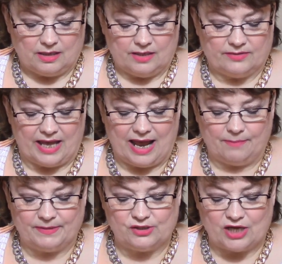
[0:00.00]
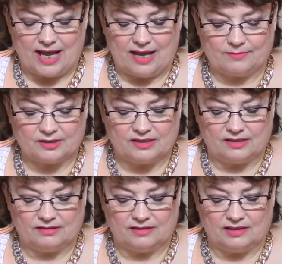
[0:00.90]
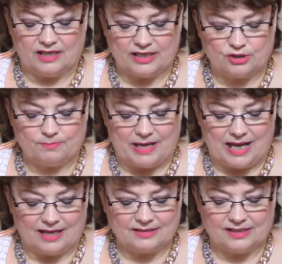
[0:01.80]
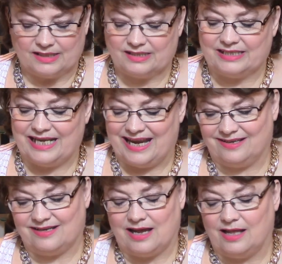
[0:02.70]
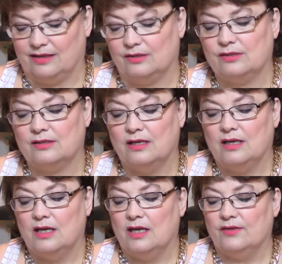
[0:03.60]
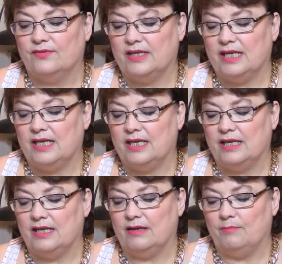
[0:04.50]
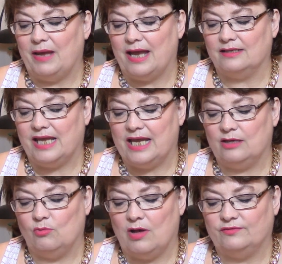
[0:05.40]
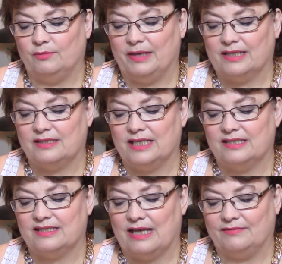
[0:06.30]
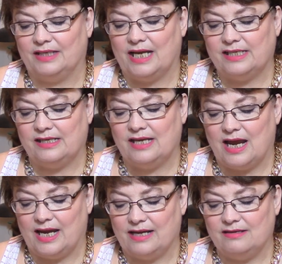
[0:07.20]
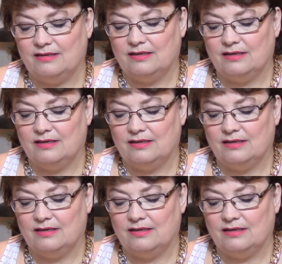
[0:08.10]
The Happy Jackson Lunchbox is $10. The pancake and waffle mix is $7.99.